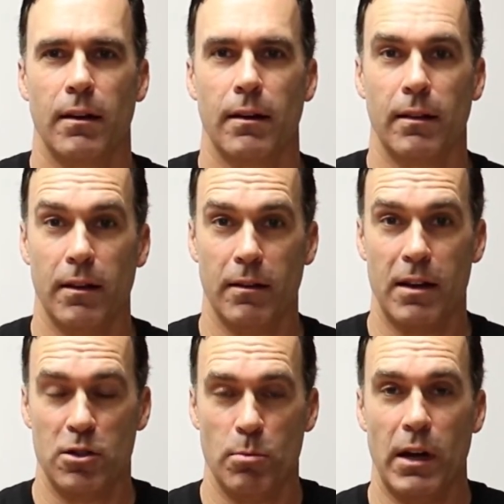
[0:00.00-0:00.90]
And then,
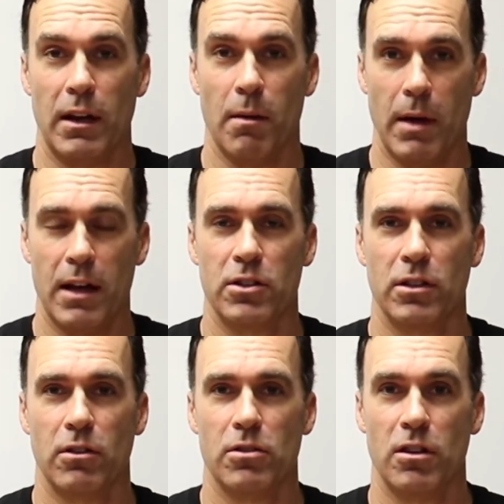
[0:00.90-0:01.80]
as you might
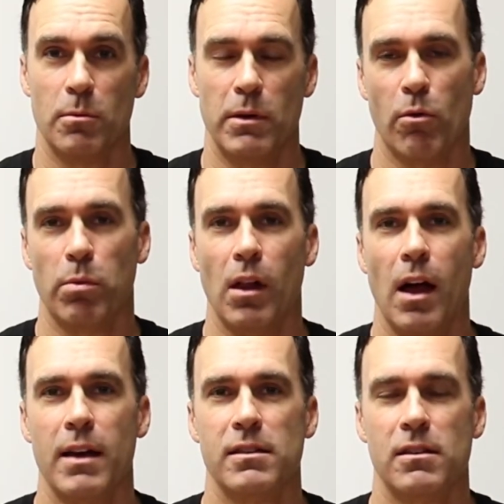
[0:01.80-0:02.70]
imagine, there's going to be
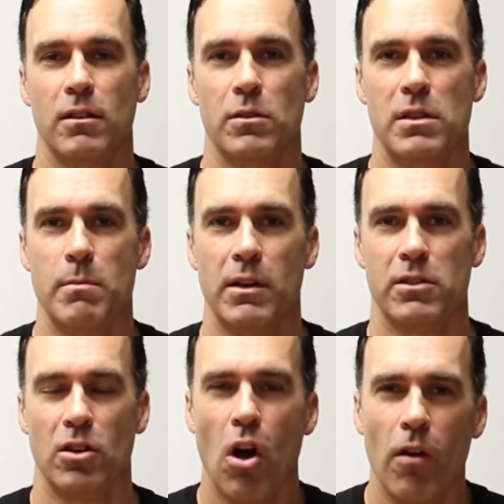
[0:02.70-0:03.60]
replies to those emails
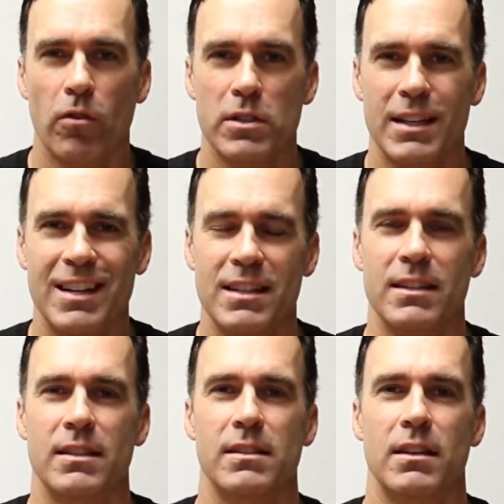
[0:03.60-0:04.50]
and
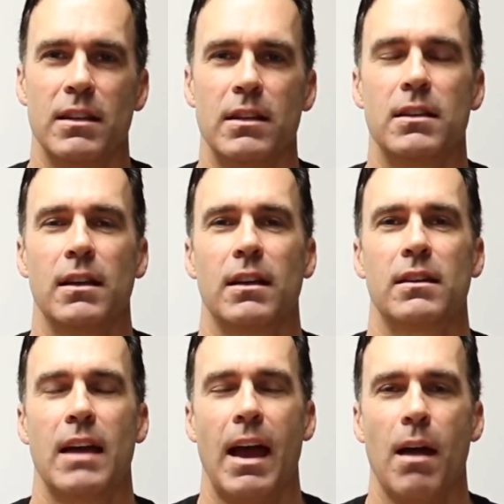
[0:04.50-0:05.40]
conversations that need
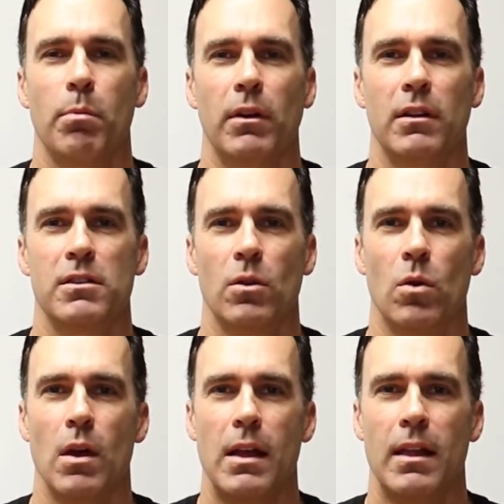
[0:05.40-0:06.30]
to happen. And
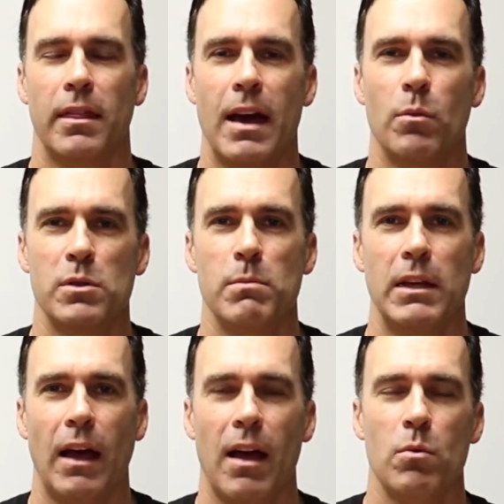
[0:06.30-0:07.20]
so that was
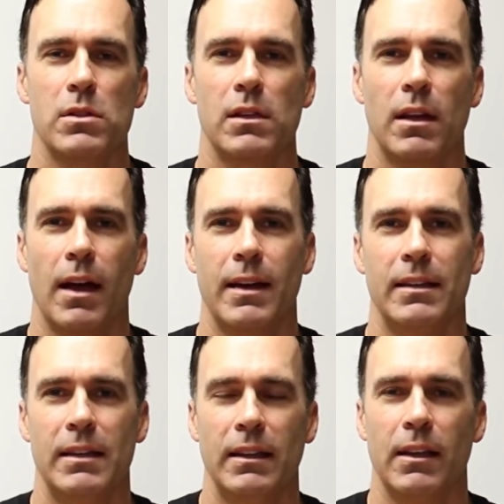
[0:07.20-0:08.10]
me. I was the guy
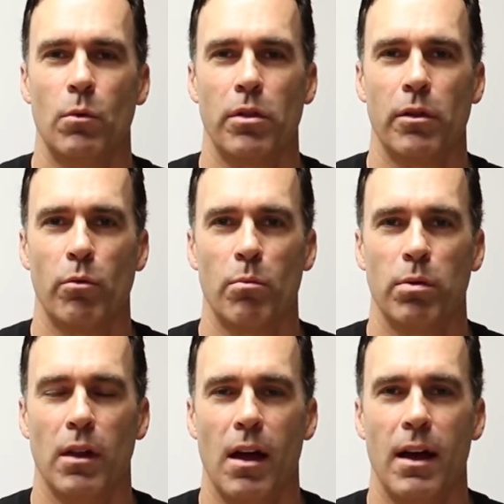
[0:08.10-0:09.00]
dealing with the
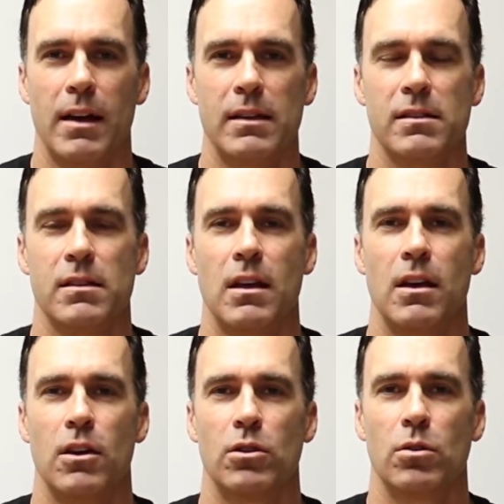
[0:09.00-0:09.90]
replies
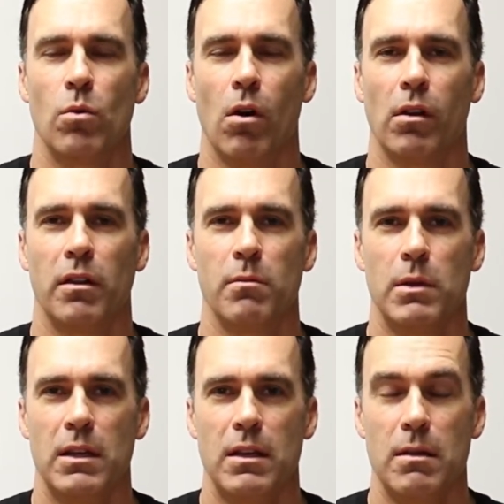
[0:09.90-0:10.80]
to all of
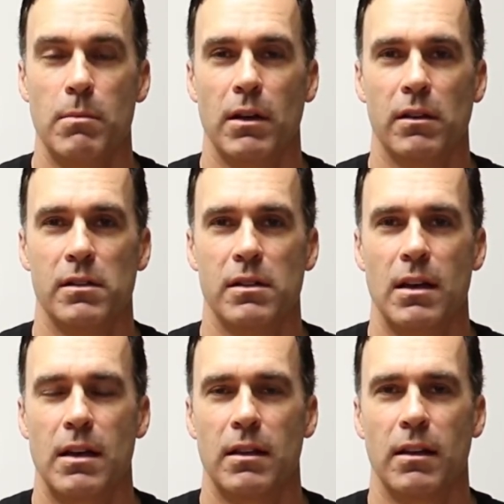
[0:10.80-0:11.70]
the emails
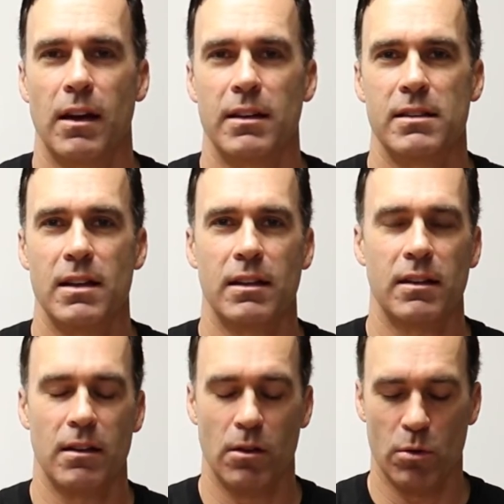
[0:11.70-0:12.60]
that I'd sent,
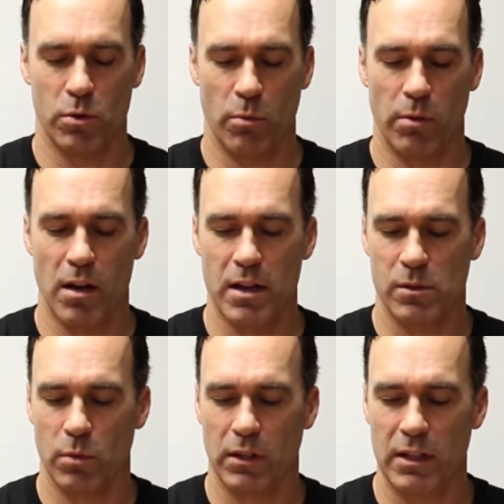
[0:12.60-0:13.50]
and those replies
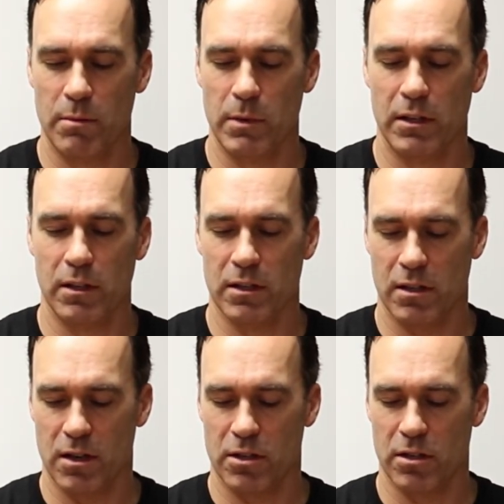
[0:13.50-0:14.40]
would lead me to
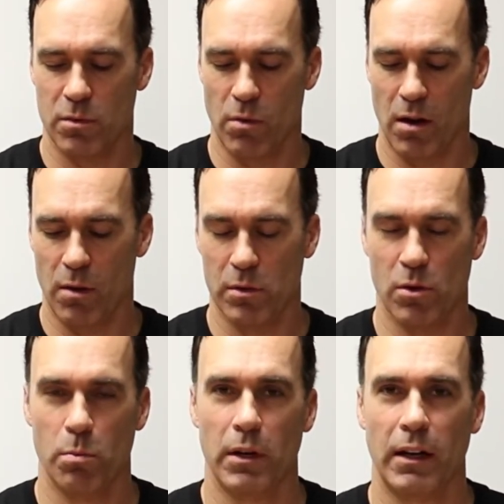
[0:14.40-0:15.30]
discussions where I was
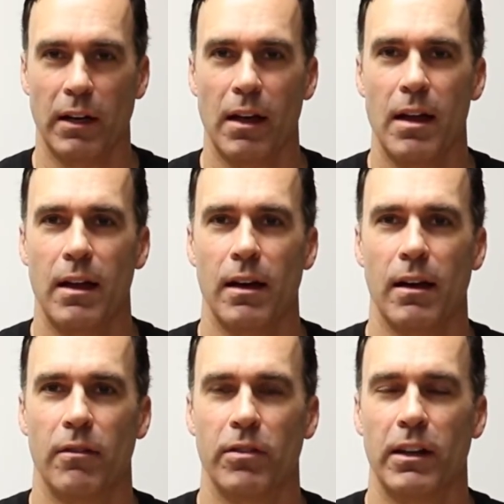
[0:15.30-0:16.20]

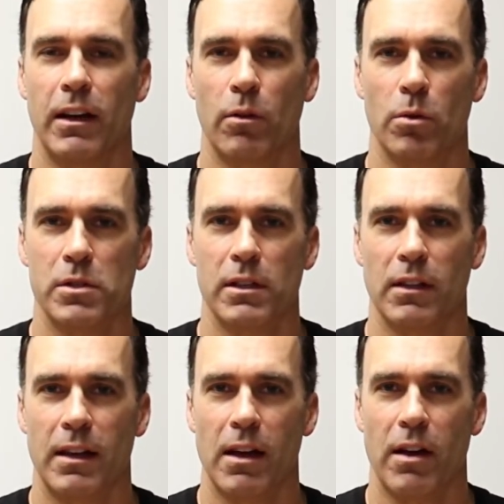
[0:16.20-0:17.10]
filling out wholesale
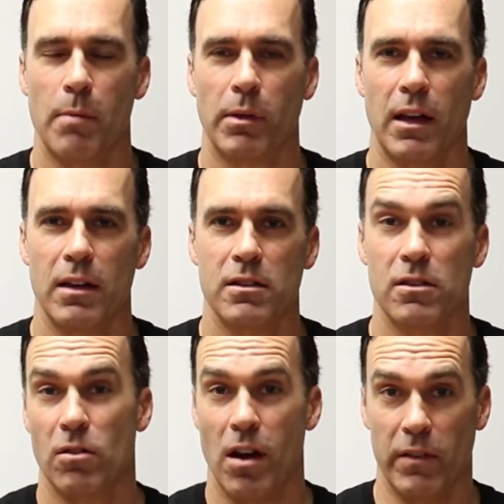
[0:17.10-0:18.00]
account
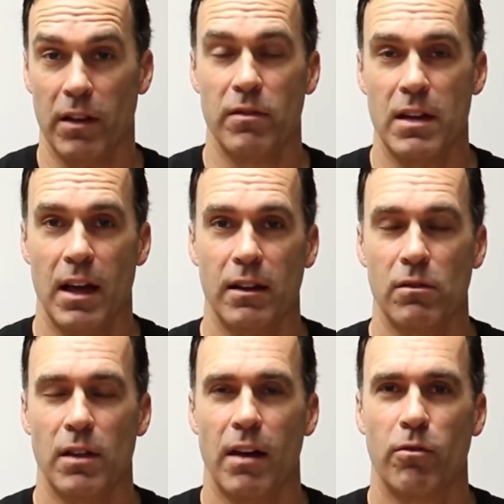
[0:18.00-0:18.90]
applications or having a VA
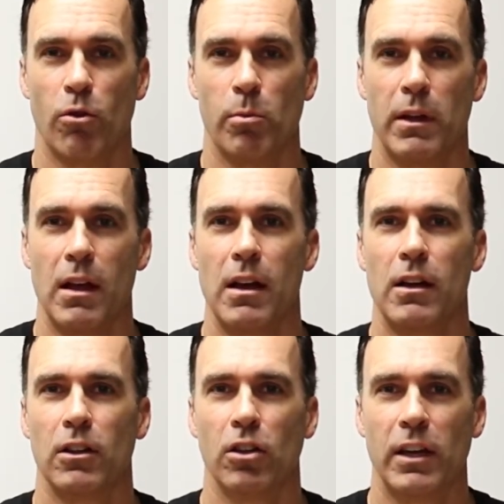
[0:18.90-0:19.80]
do that for me,
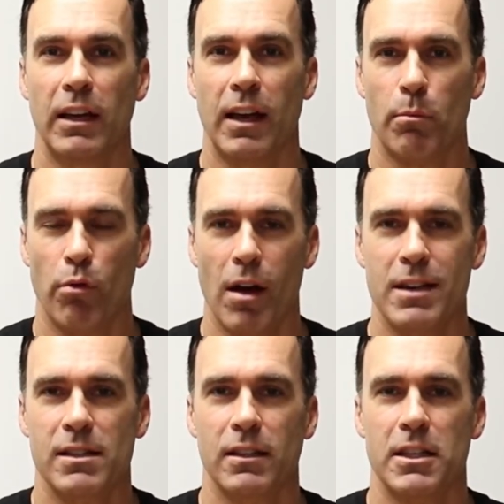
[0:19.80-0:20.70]
looking at
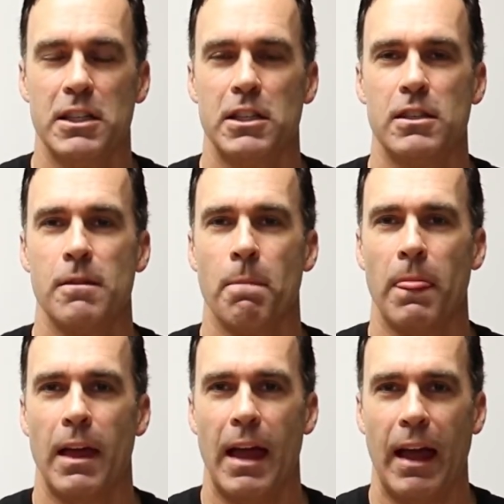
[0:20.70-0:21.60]
price lists,
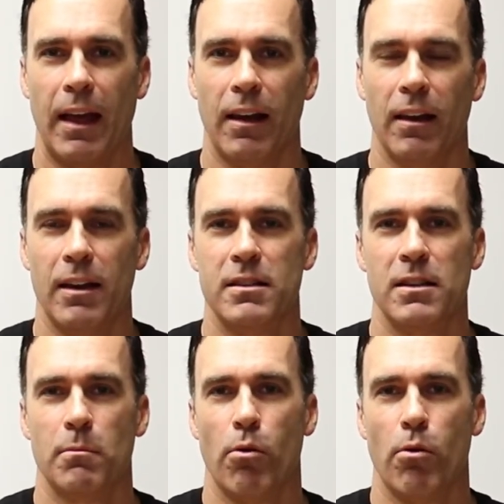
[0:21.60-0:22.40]
analyzing